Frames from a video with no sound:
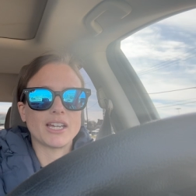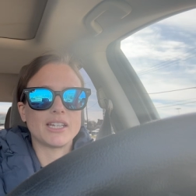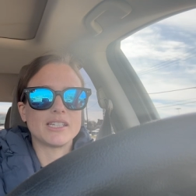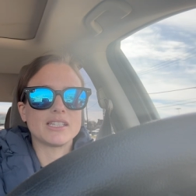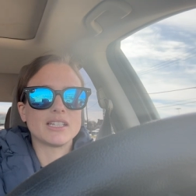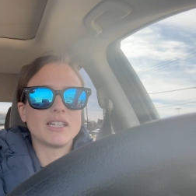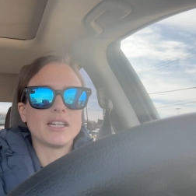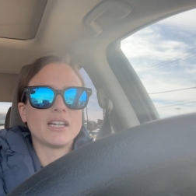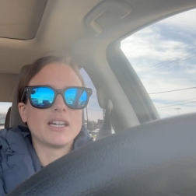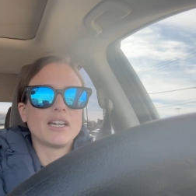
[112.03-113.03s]
And
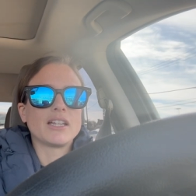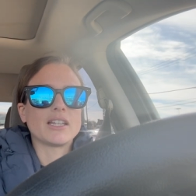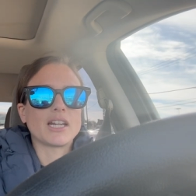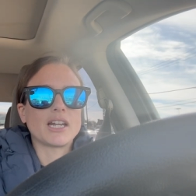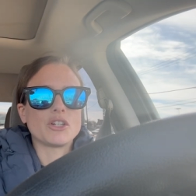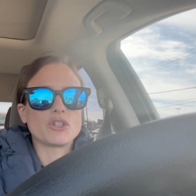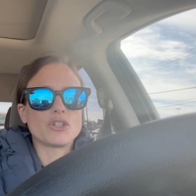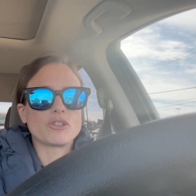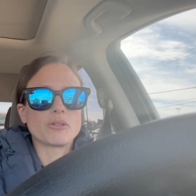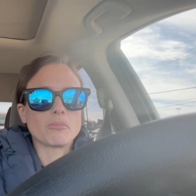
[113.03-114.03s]
then I
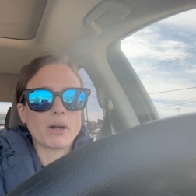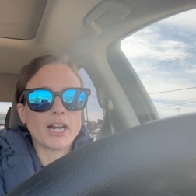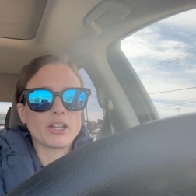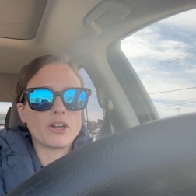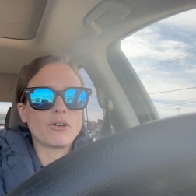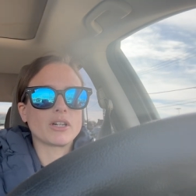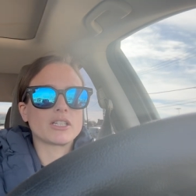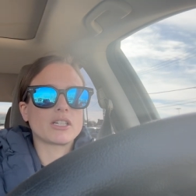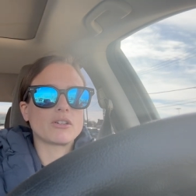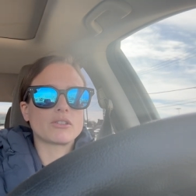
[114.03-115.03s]
introduced him to Milo and
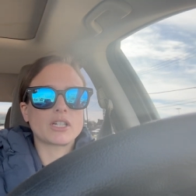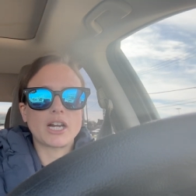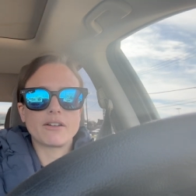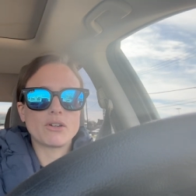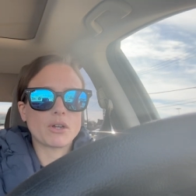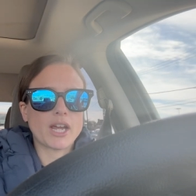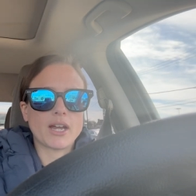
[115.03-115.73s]
it goes kind of okay.